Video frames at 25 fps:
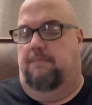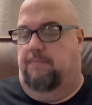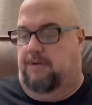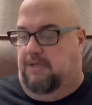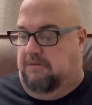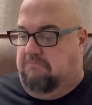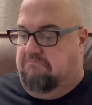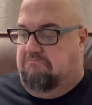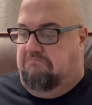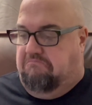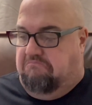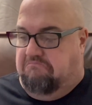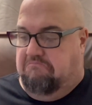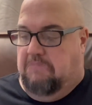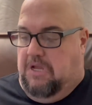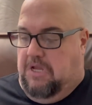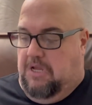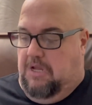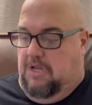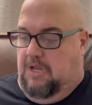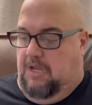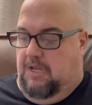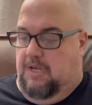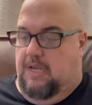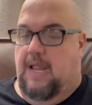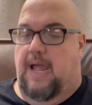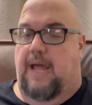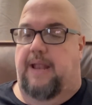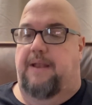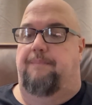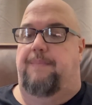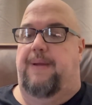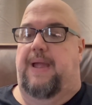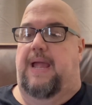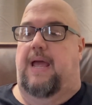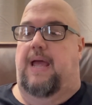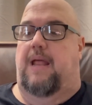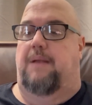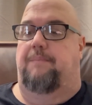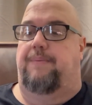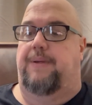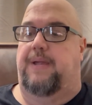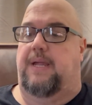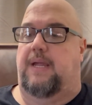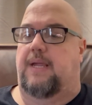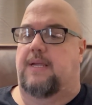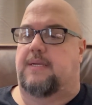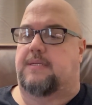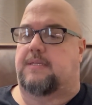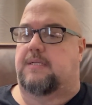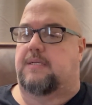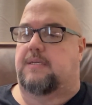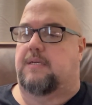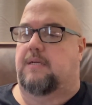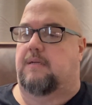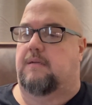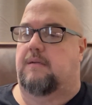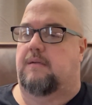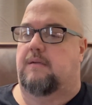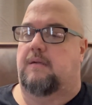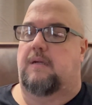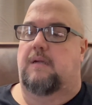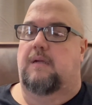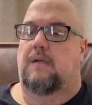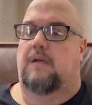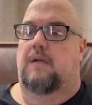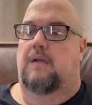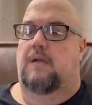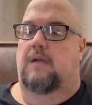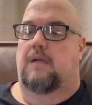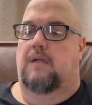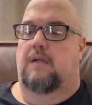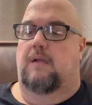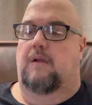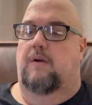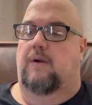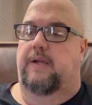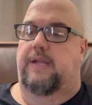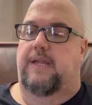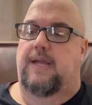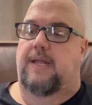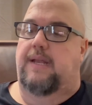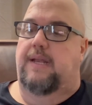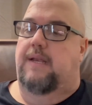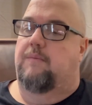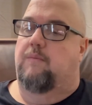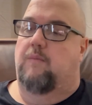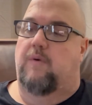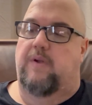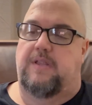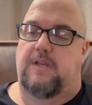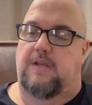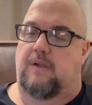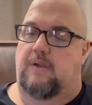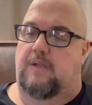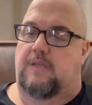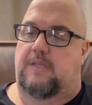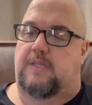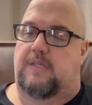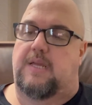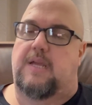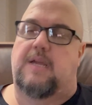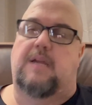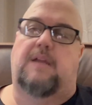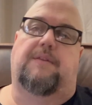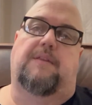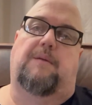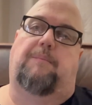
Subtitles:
but not a bad piece. You know, again, when you think of the